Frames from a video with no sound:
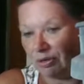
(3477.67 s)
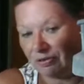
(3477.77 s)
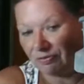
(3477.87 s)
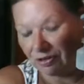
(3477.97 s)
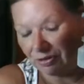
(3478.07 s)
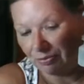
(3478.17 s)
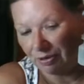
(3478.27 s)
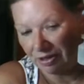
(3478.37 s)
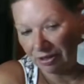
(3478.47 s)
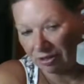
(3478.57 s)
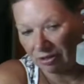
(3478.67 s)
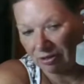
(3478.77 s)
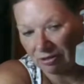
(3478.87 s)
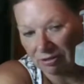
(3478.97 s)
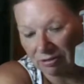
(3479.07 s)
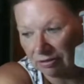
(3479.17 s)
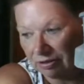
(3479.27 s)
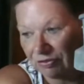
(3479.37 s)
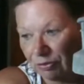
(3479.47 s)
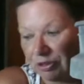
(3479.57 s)
over it with
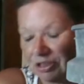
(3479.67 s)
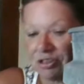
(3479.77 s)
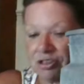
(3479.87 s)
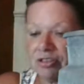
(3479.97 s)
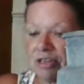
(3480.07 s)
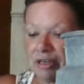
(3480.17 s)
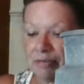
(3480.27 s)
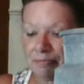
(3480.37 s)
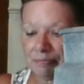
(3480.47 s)
if you wanted to do that.